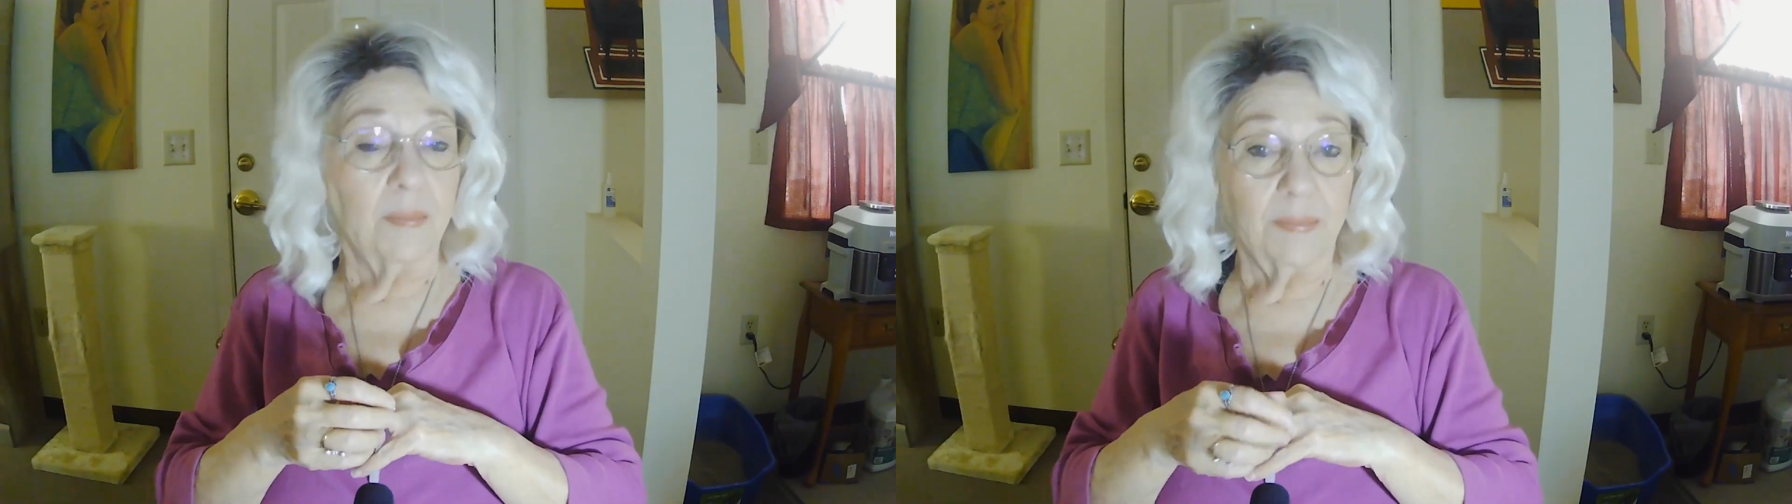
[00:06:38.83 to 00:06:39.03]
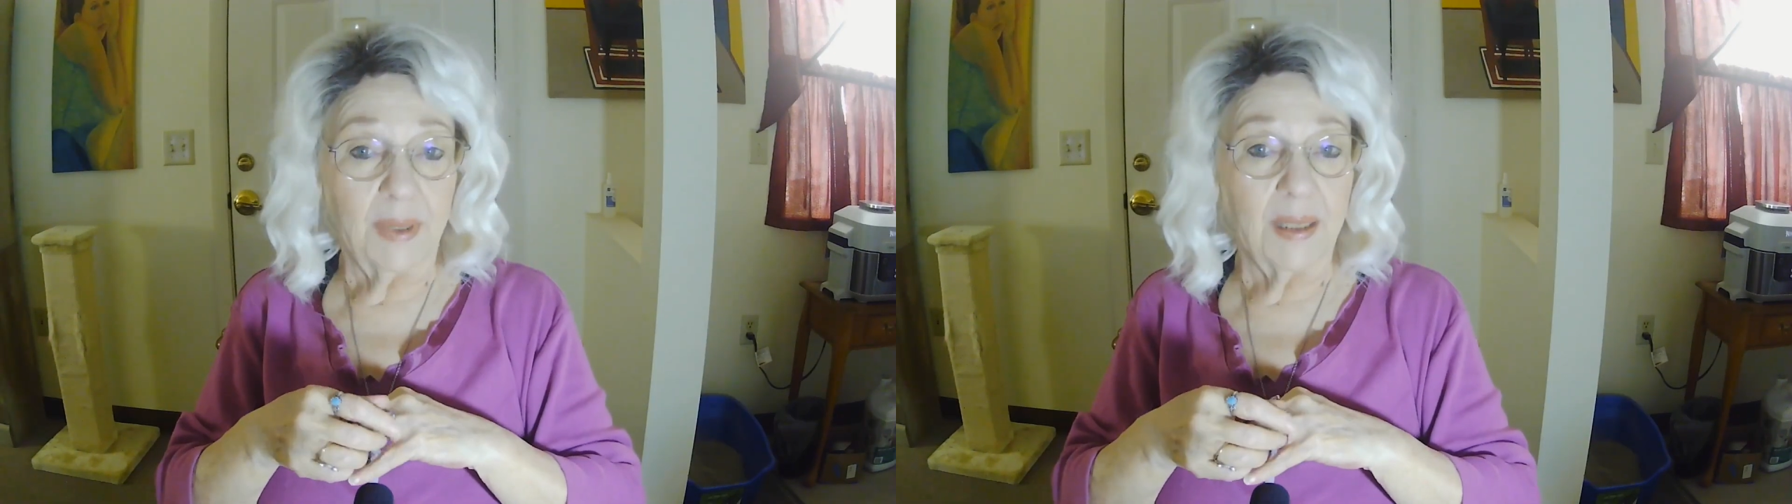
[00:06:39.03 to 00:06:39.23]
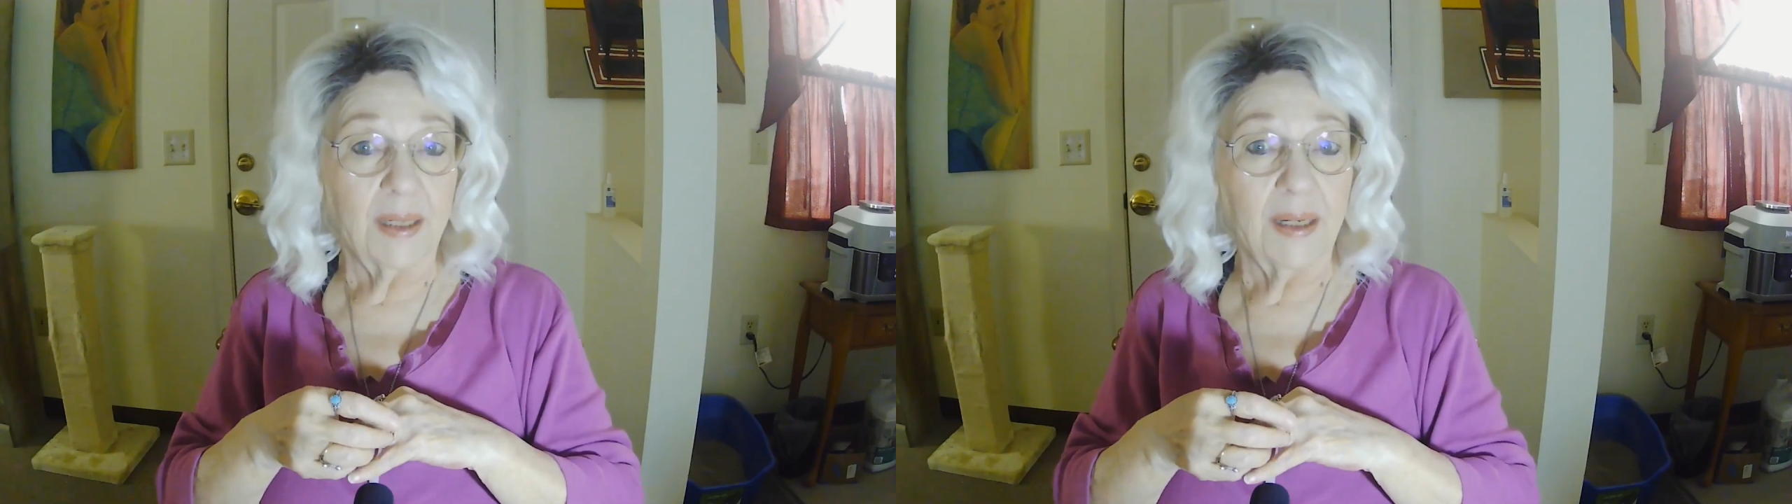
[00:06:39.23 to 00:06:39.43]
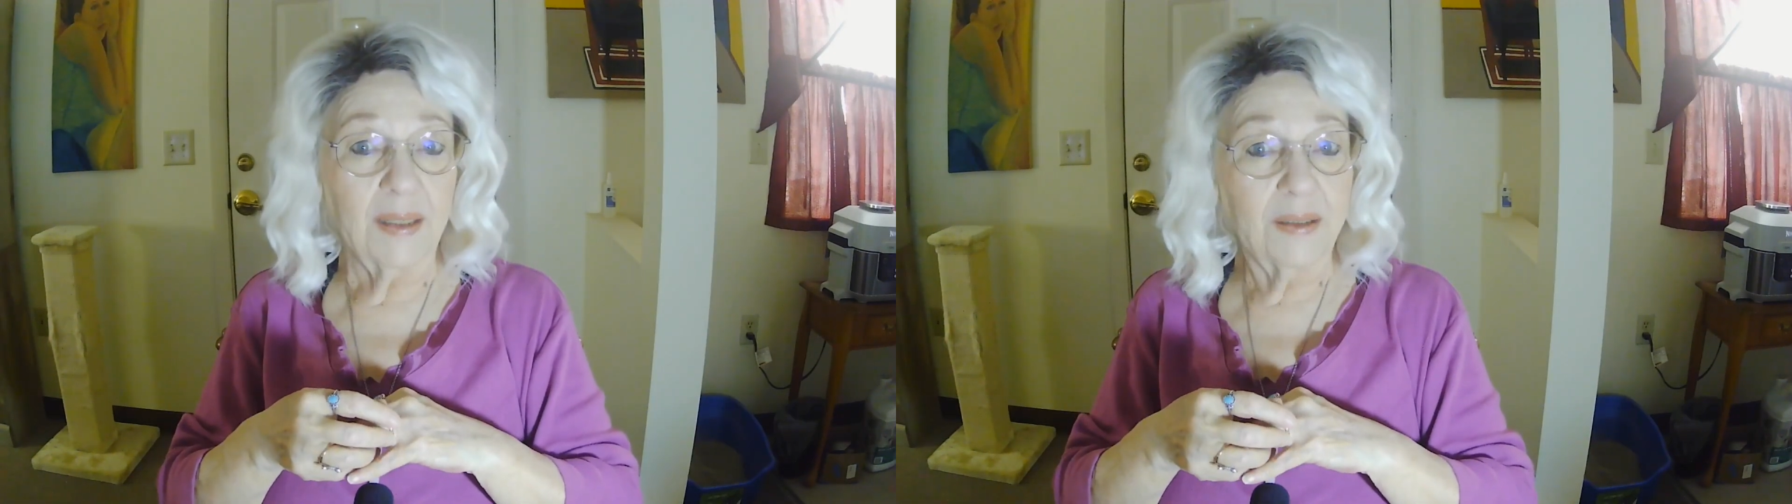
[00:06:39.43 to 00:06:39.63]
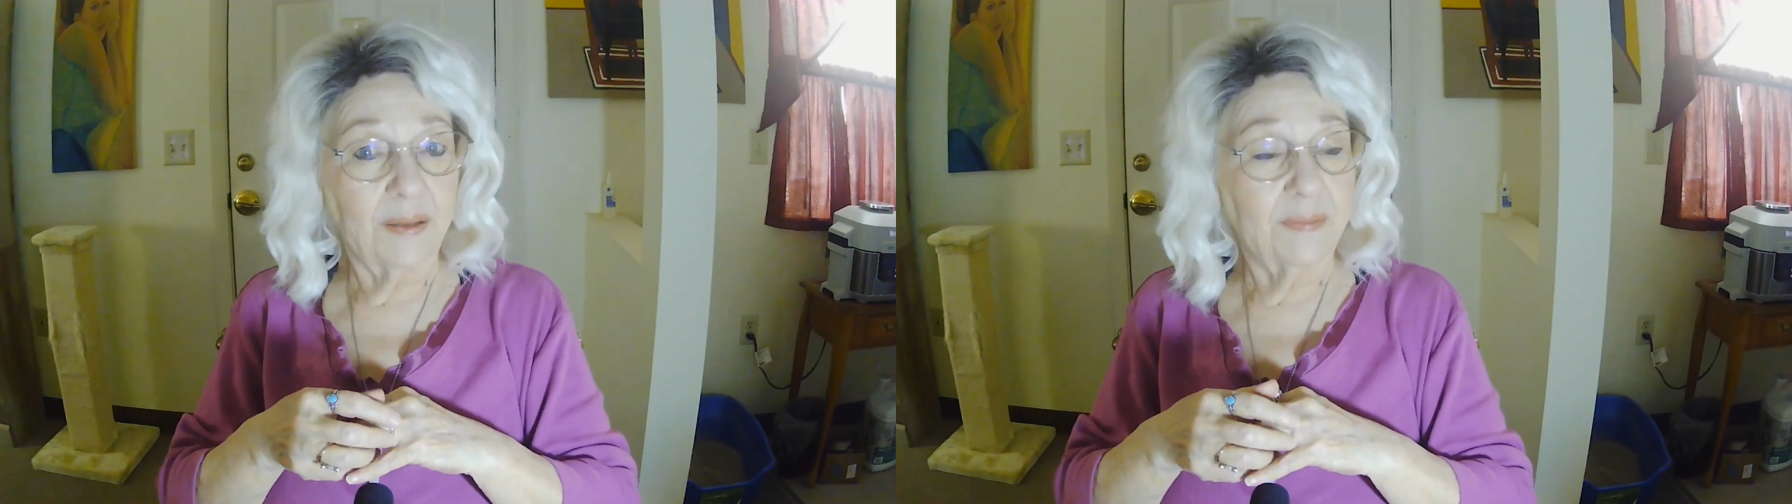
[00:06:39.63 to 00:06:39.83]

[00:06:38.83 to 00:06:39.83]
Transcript: but